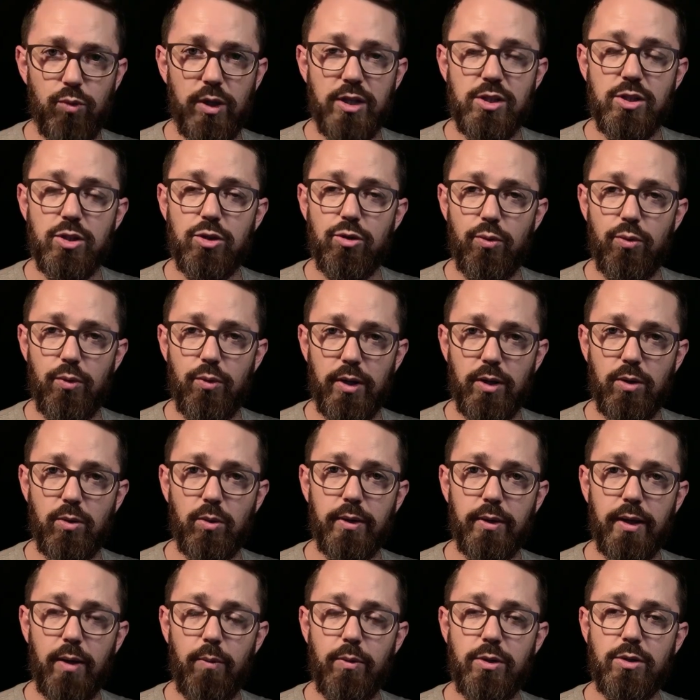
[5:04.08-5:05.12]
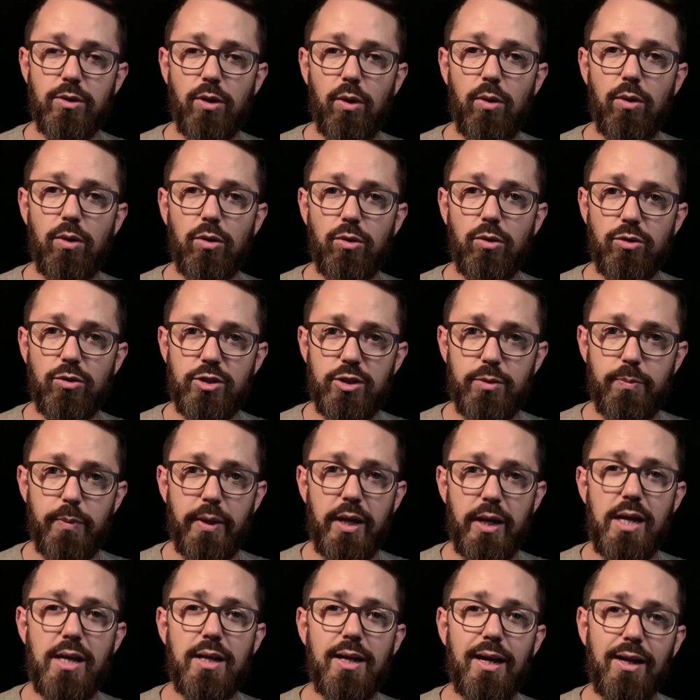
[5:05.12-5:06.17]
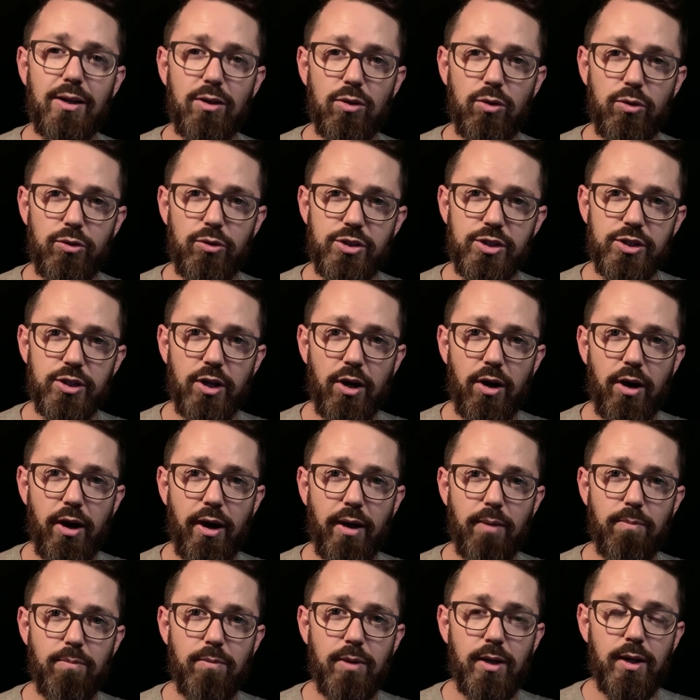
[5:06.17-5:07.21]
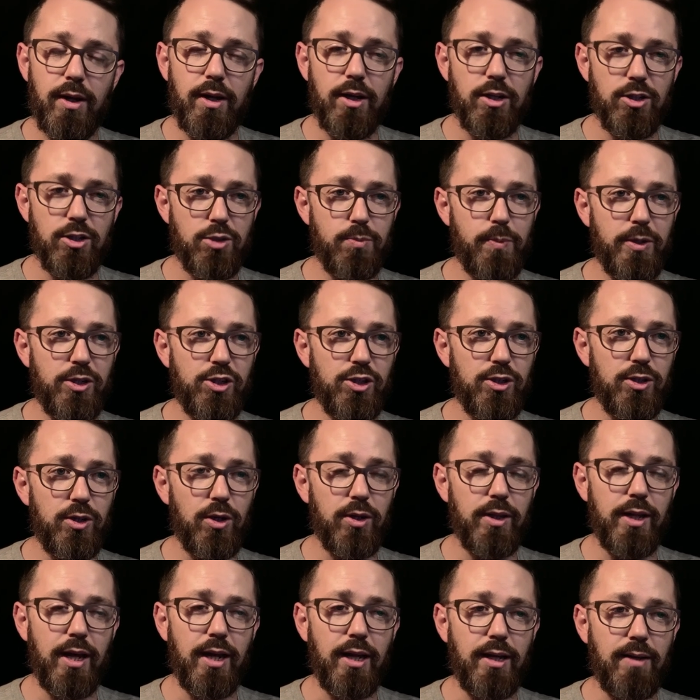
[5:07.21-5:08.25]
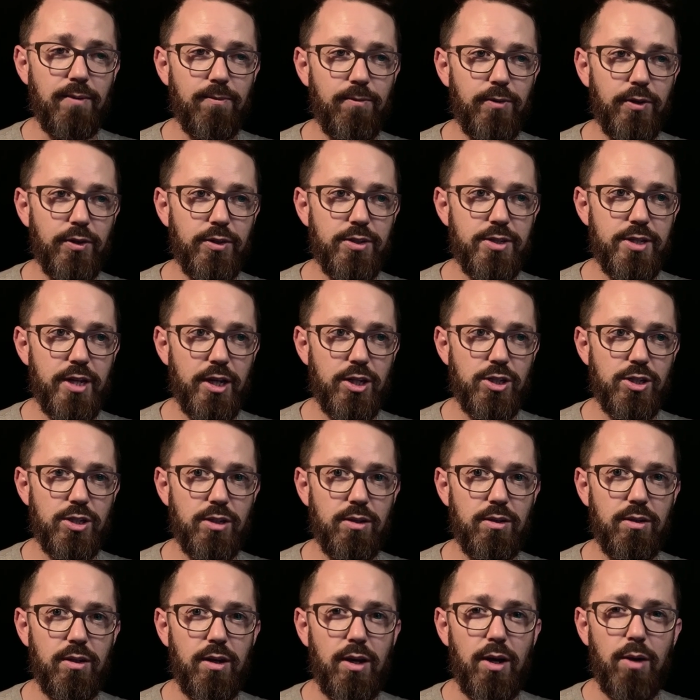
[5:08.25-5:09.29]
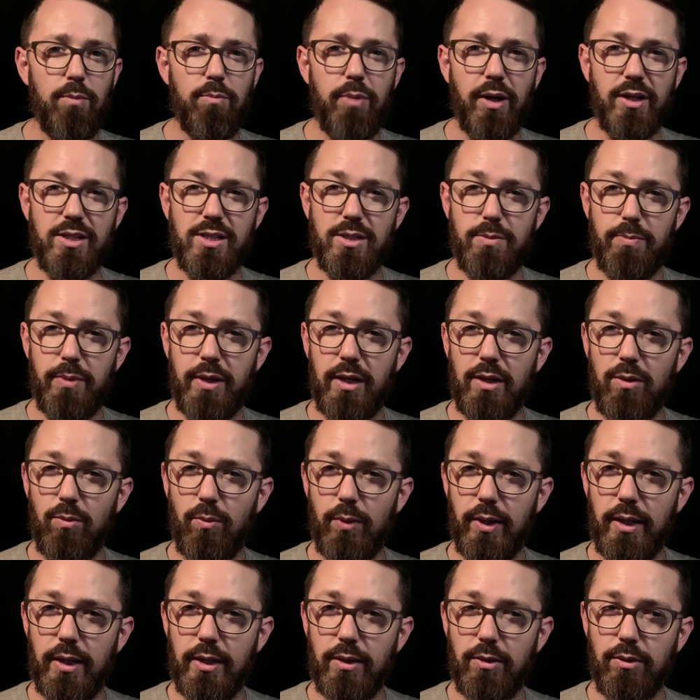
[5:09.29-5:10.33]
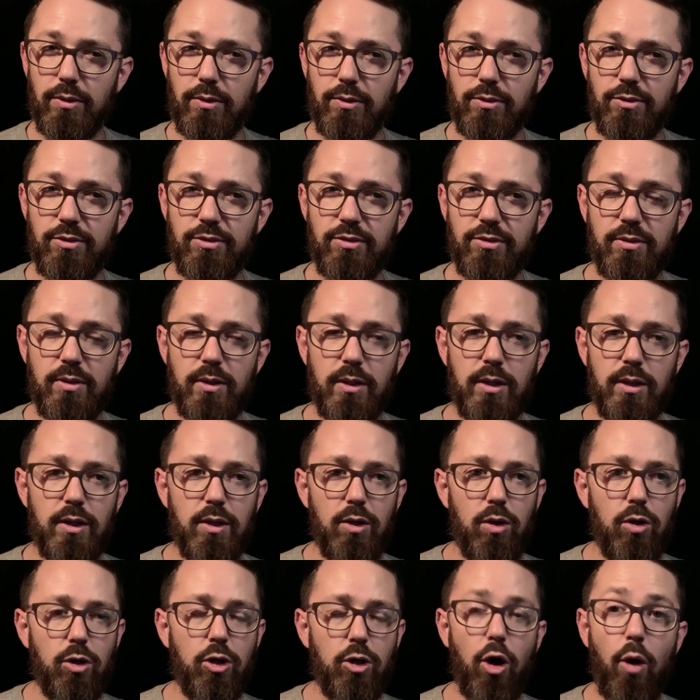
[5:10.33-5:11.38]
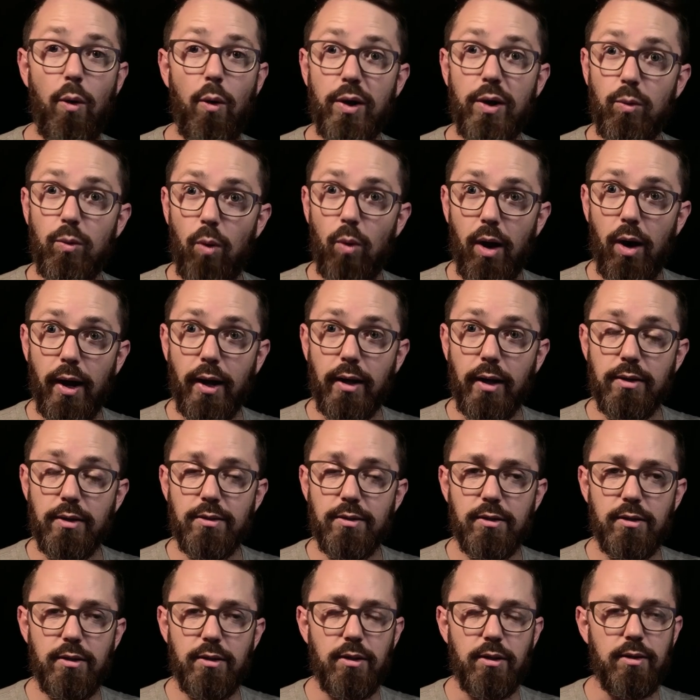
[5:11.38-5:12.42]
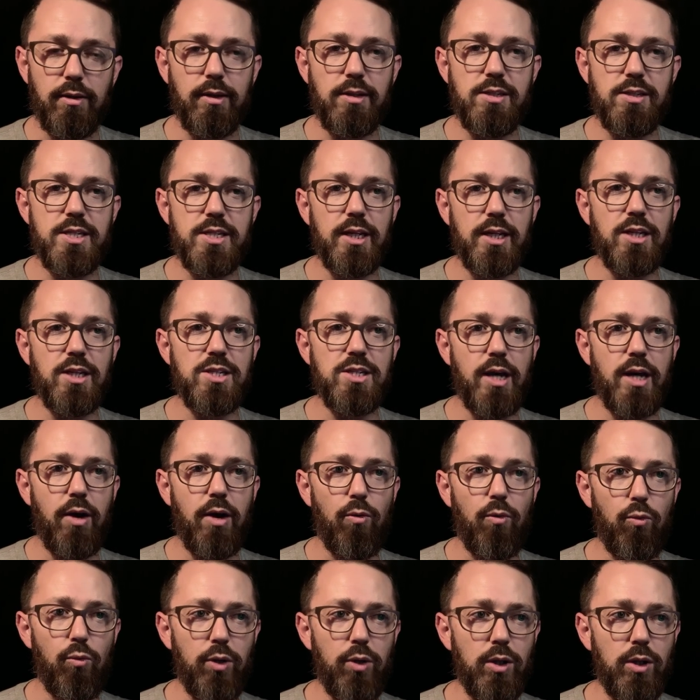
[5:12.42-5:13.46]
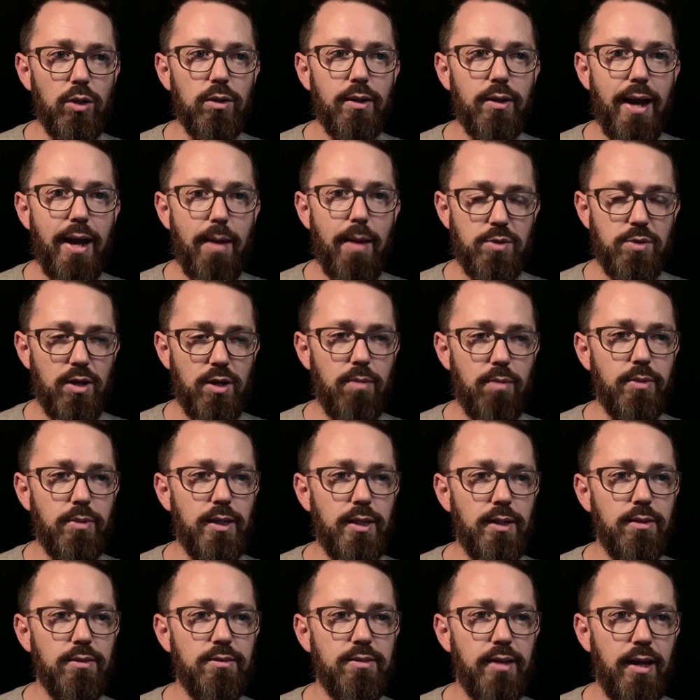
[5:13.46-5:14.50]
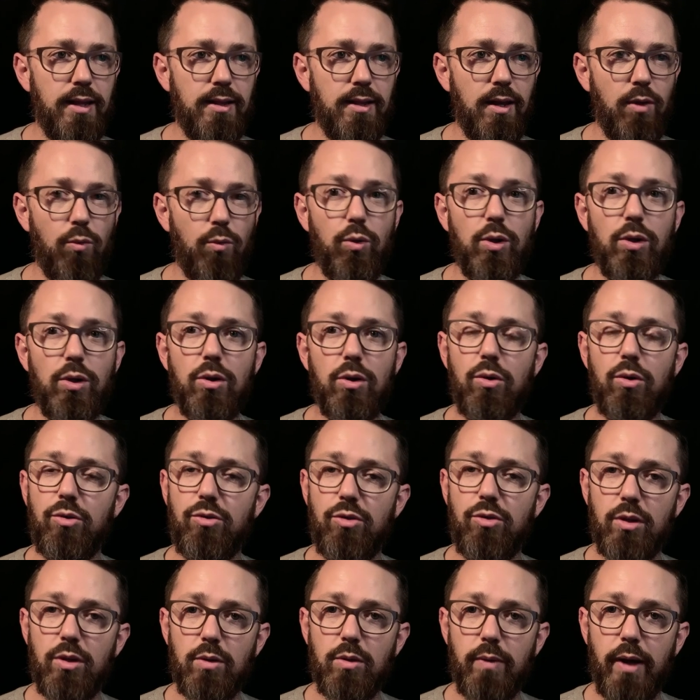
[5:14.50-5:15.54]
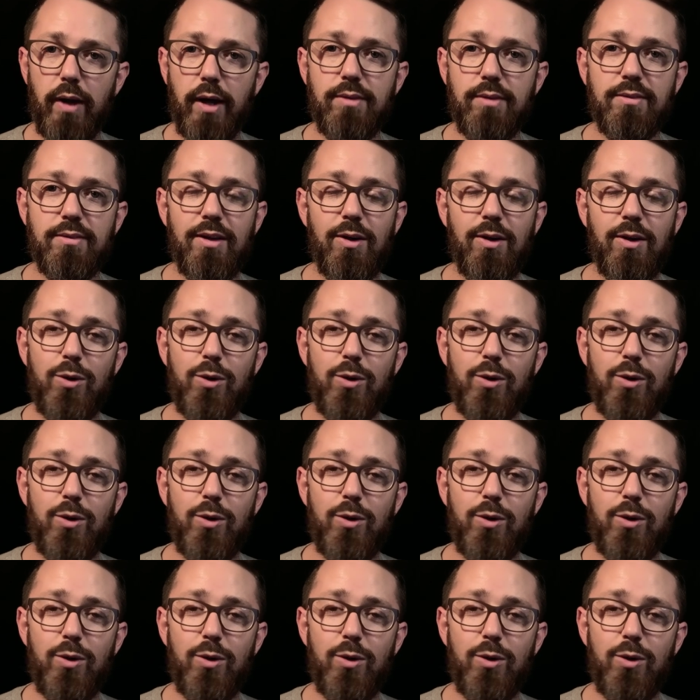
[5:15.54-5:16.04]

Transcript: It's critical that we don't lose speed and lose time especially on that infield section by spinning wheels, going wide. You know, these things are real lap time killers and they will lose you the race.